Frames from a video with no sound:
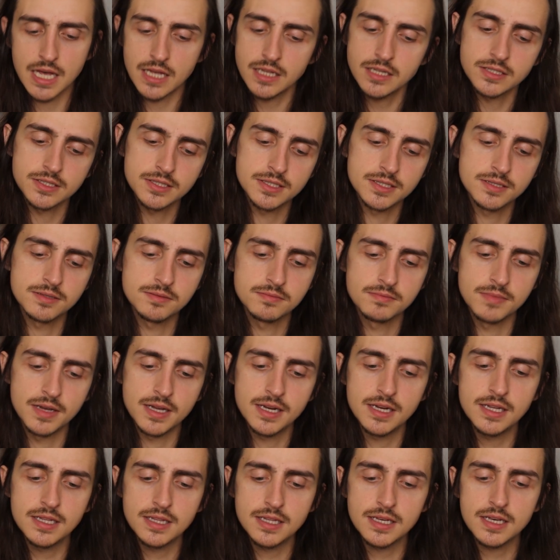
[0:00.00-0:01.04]
else?
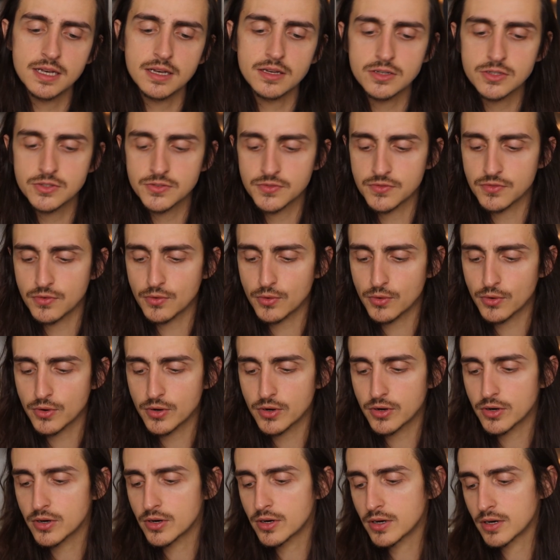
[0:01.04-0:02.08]
Anything else
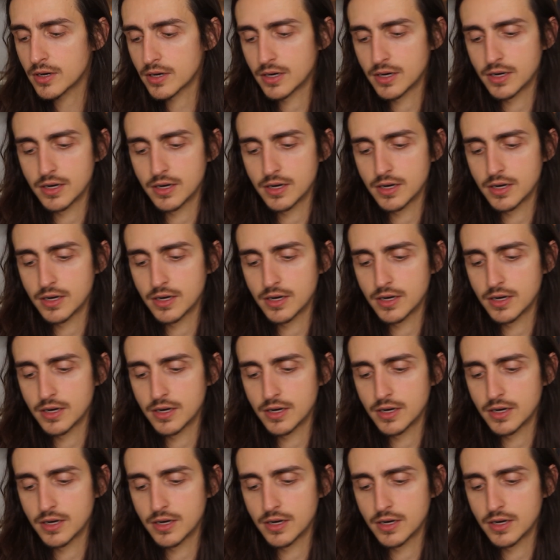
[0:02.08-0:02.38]
for